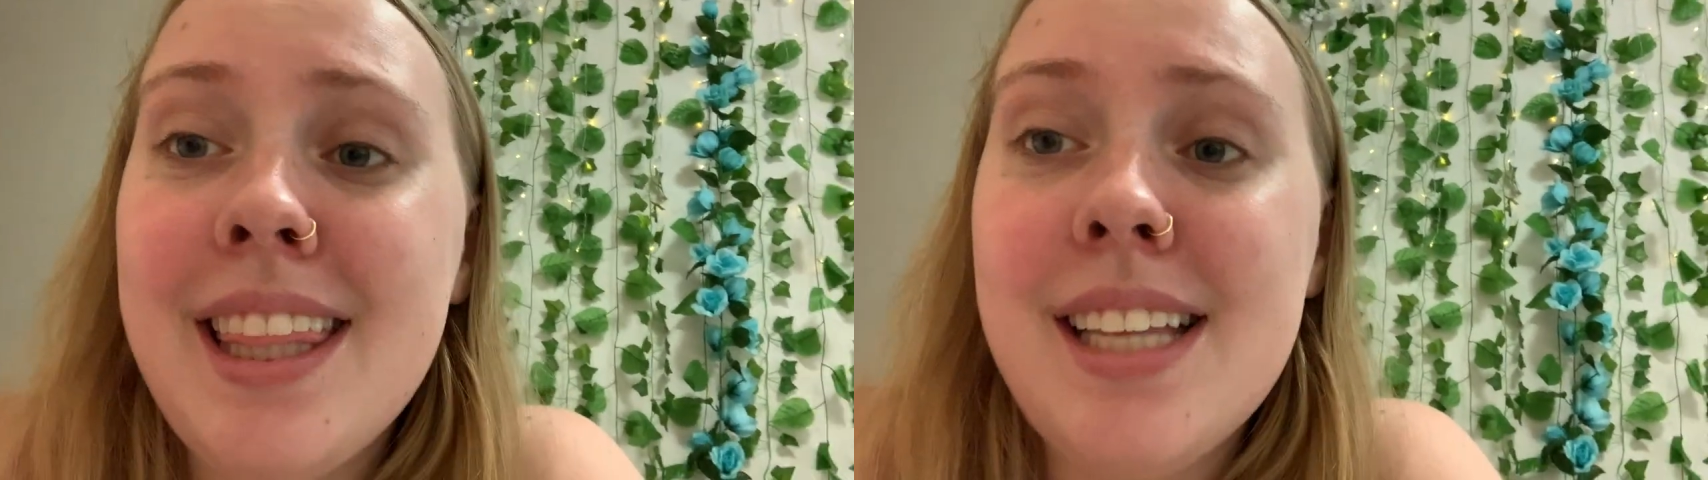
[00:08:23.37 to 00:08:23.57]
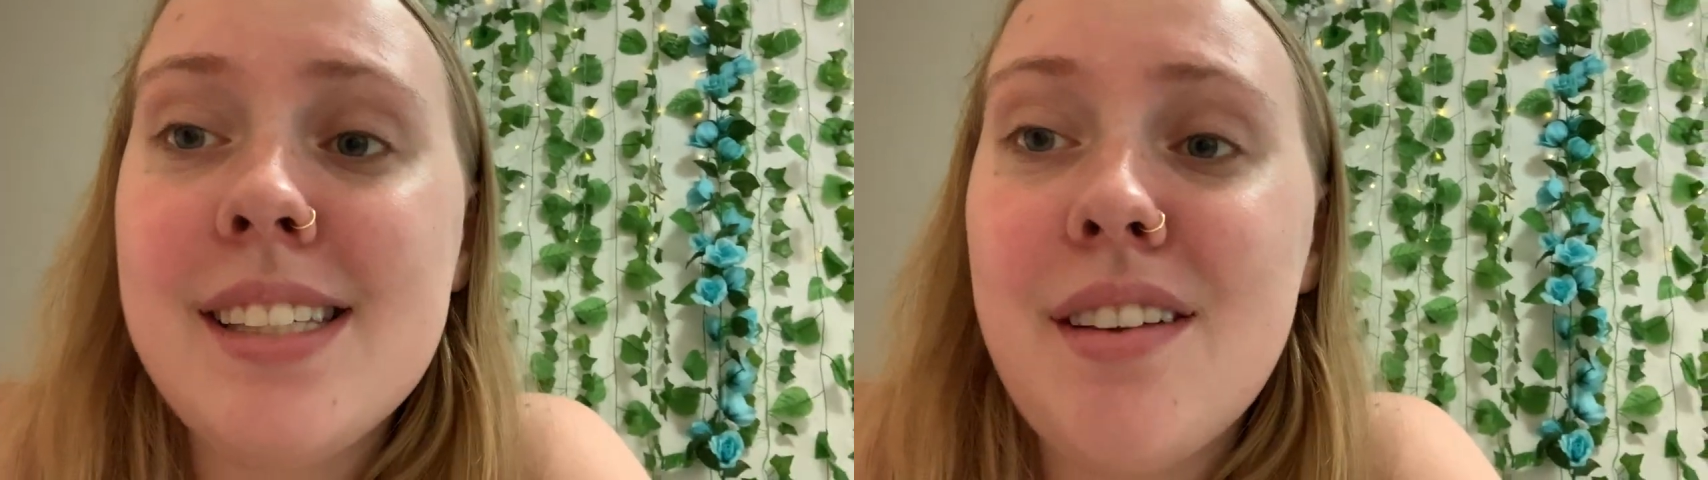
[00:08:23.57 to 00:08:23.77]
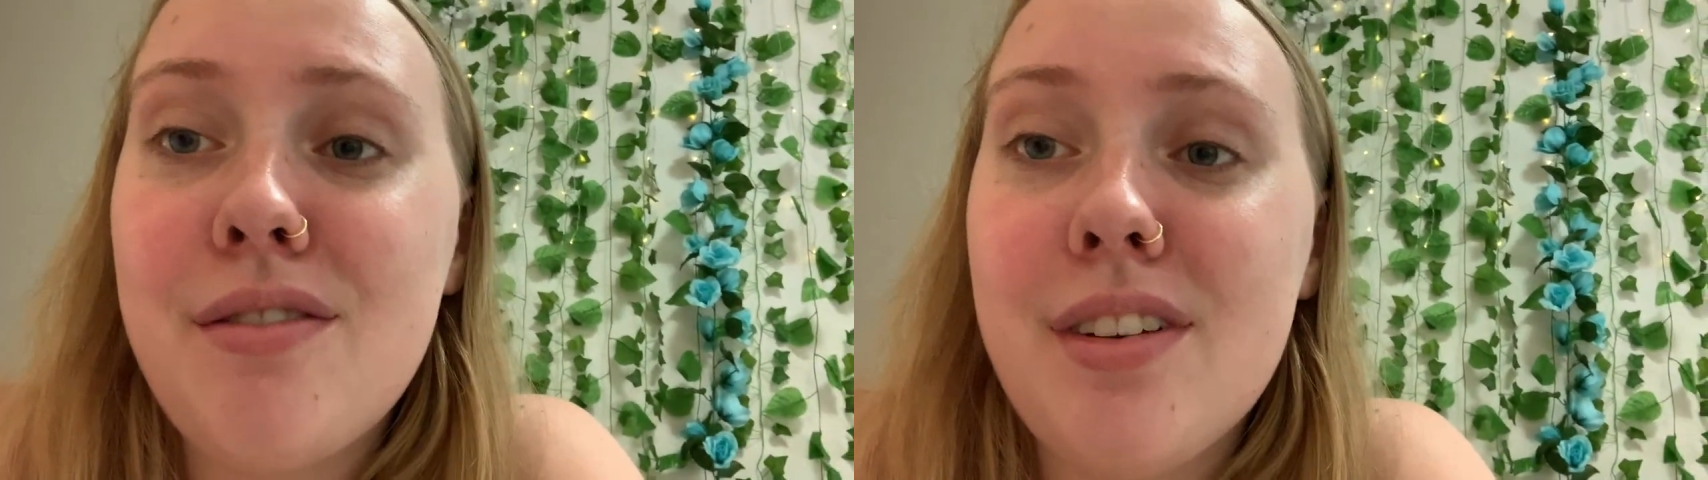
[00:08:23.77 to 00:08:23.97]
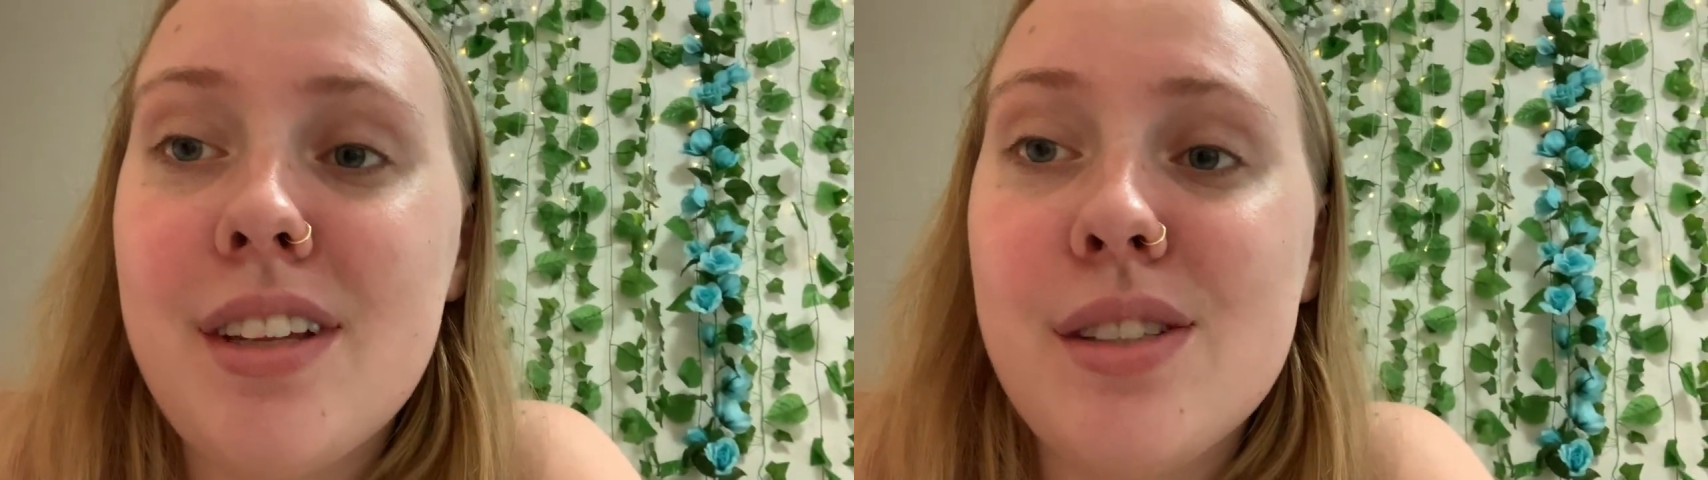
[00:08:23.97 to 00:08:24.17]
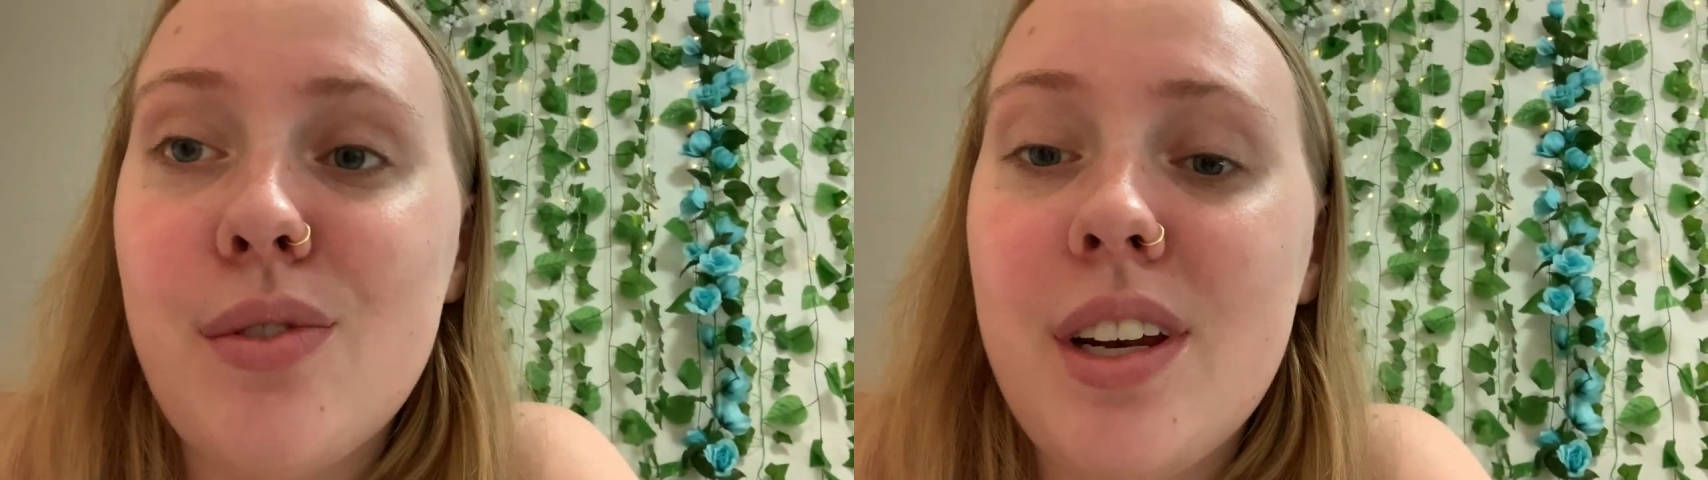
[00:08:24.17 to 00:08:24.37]
that's it for
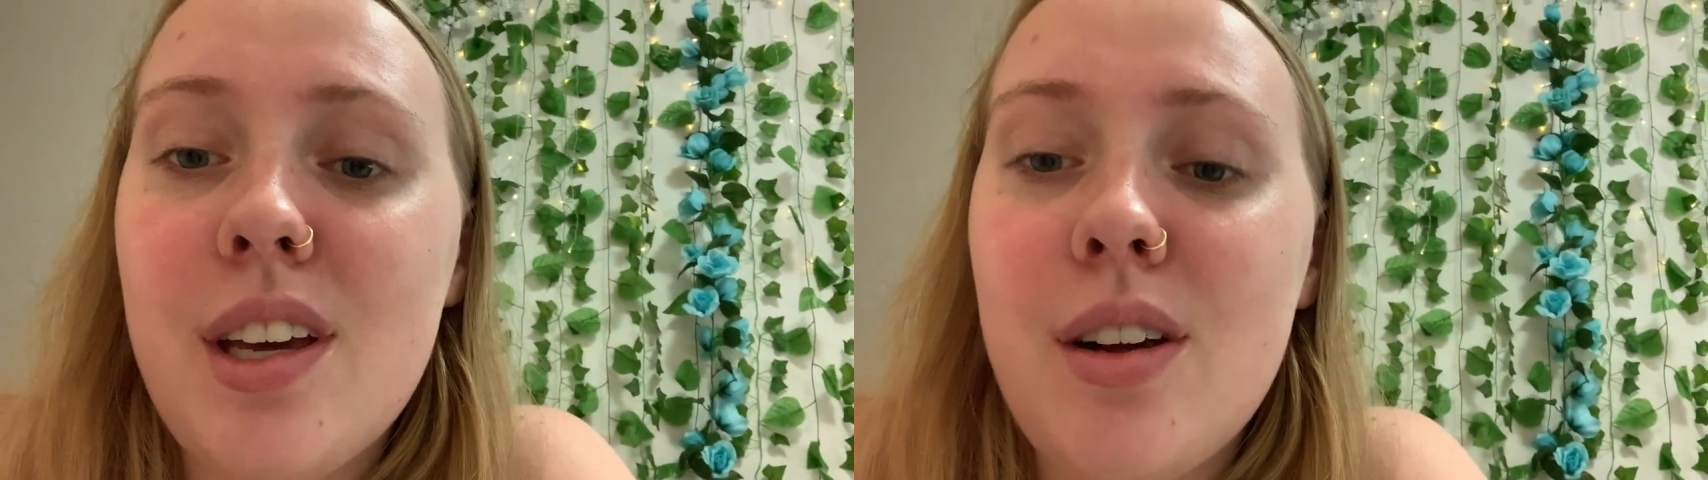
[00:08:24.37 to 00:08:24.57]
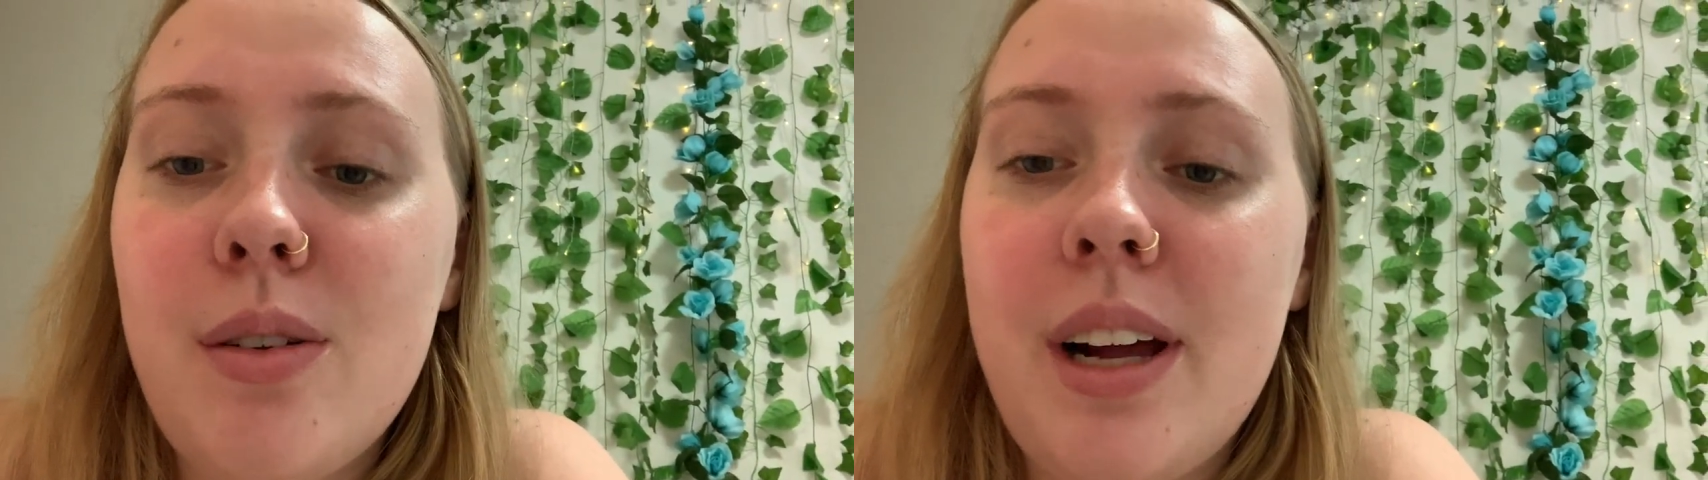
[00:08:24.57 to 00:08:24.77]
this video.